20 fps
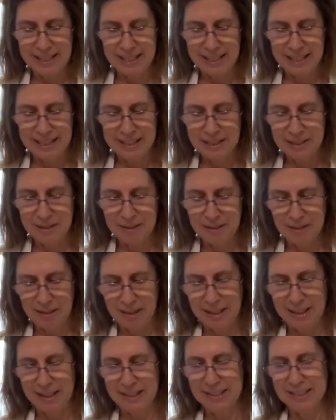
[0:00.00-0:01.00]
into
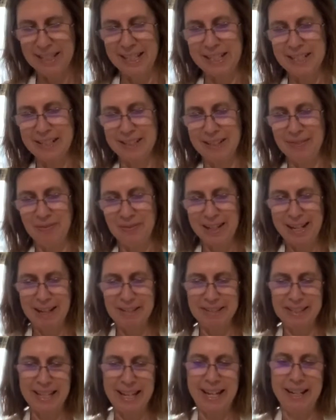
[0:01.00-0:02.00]
the center.
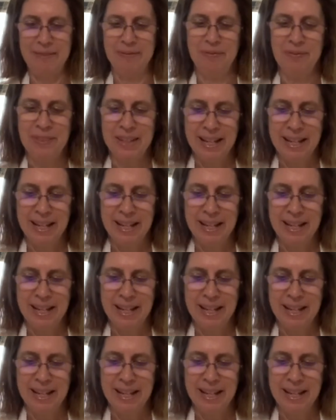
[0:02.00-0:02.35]
How's that?